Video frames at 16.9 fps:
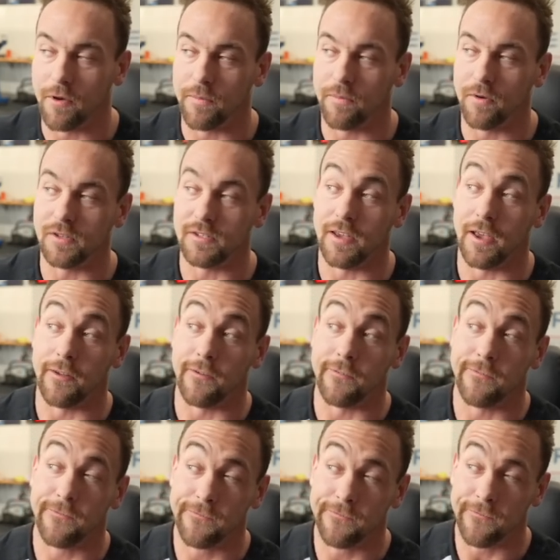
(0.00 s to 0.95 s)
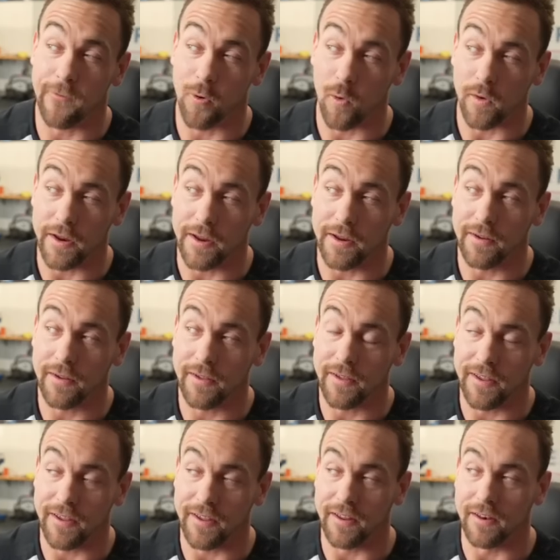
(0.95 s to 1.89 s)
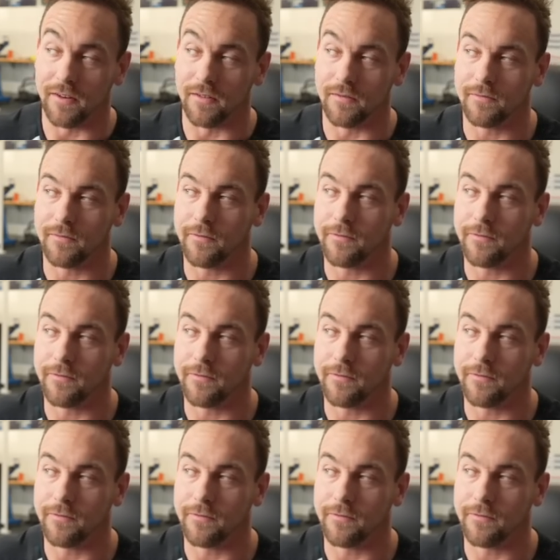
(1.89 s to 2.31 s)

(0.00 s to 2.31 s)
but it puts you at 40 in